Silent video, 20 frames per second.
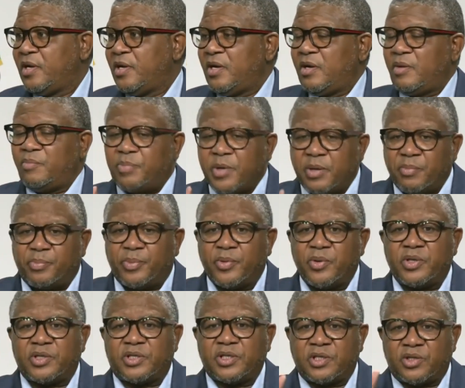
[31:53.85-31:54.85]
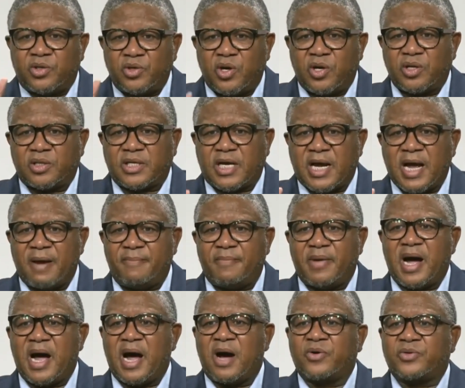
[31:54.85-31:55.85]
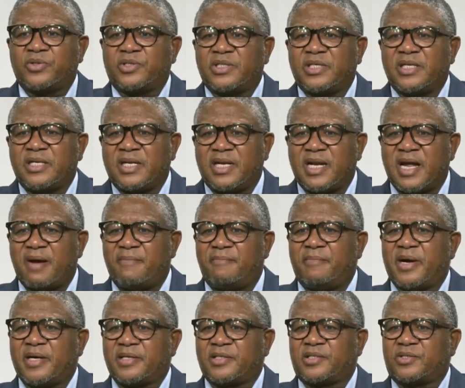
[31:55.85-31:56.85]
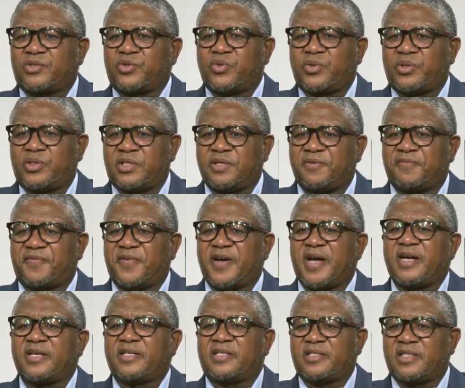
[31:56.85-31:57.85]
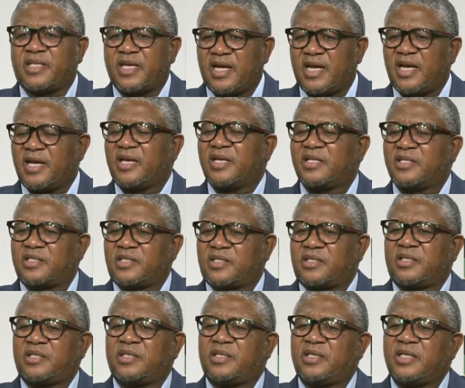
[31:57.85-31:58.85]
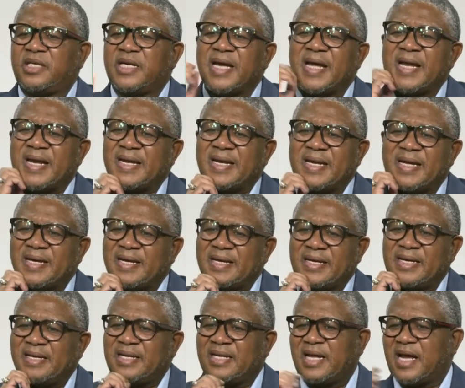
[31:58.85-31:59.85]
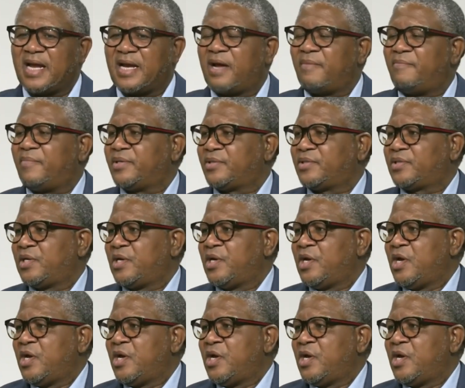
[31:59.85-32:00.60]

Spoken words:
People did not come out in numbers to defend the ANC and in their numbers.